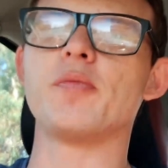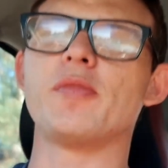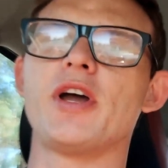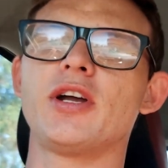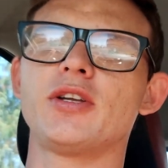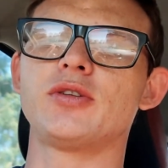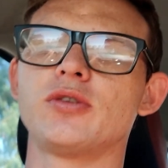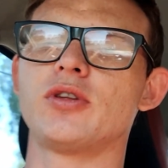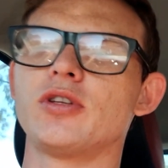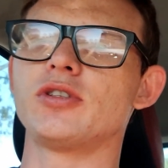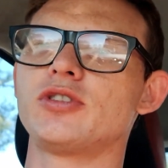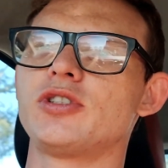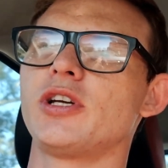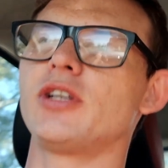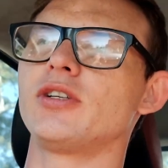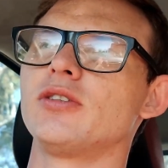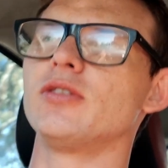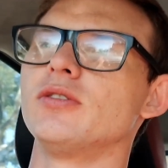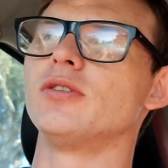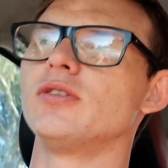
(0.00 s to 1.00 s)
back to the
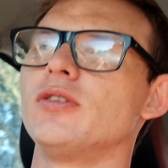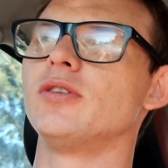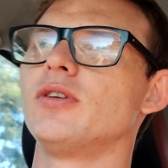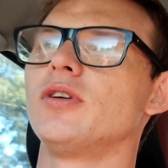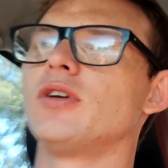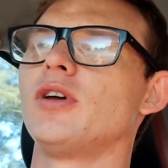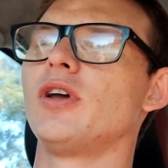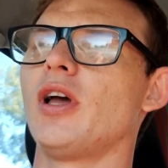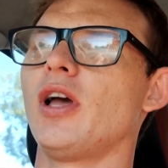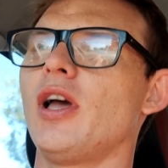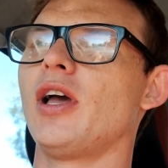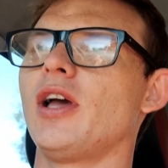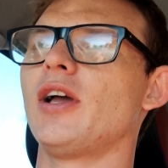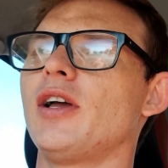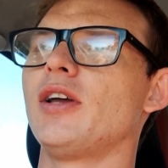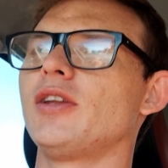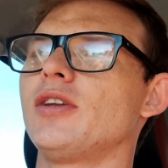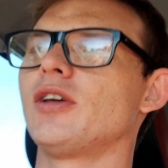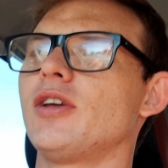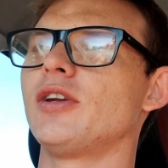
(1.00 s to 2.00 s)
channel,
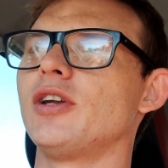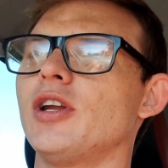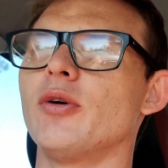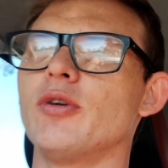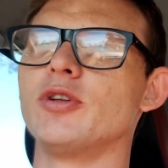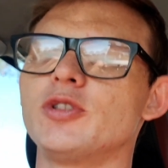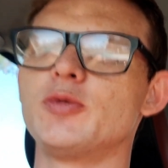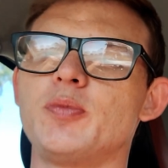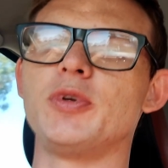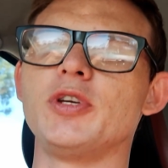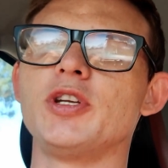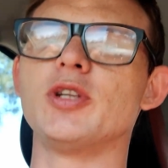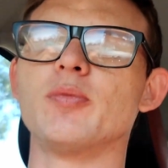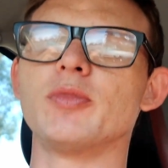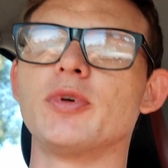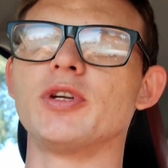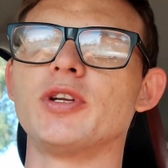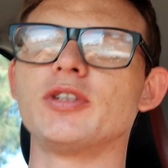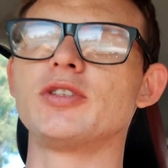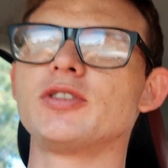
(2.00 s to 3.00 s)
and I know it's been a
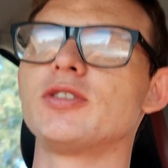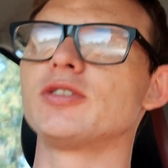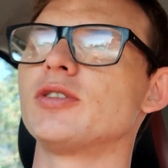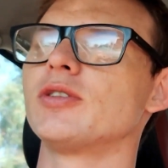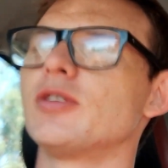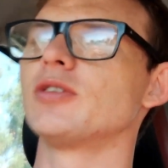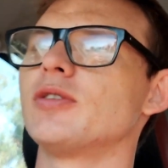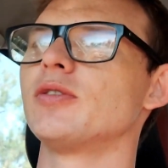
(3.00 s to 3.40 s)
minute.